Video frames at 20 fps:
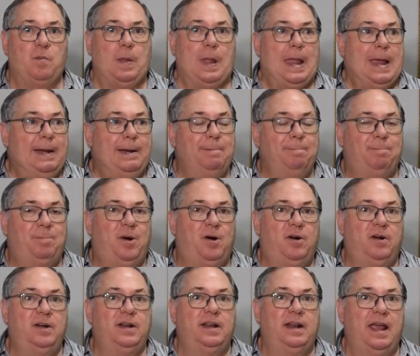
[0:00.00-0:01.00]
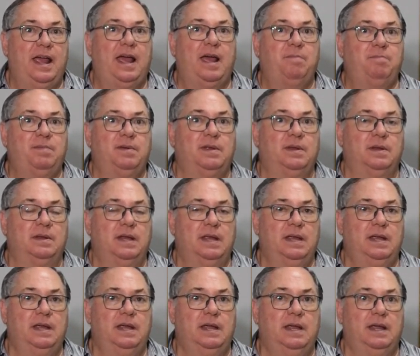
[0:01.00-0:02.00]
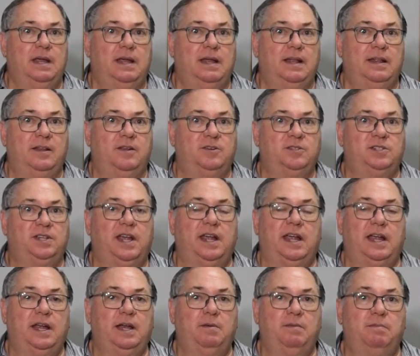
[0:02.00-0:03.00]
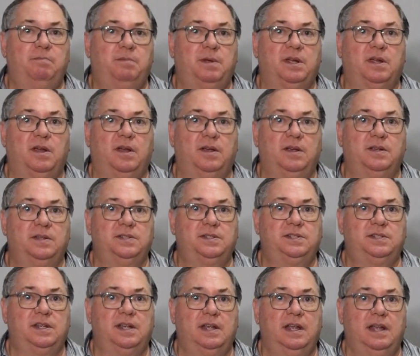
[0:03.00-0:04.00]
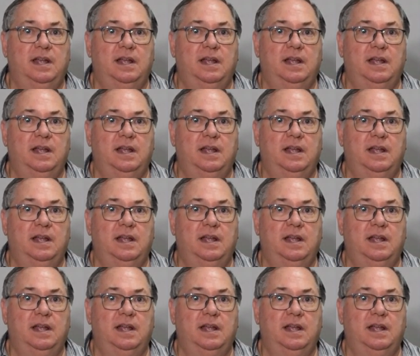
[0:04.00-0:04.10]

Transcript: And in part it happened, they're saying, because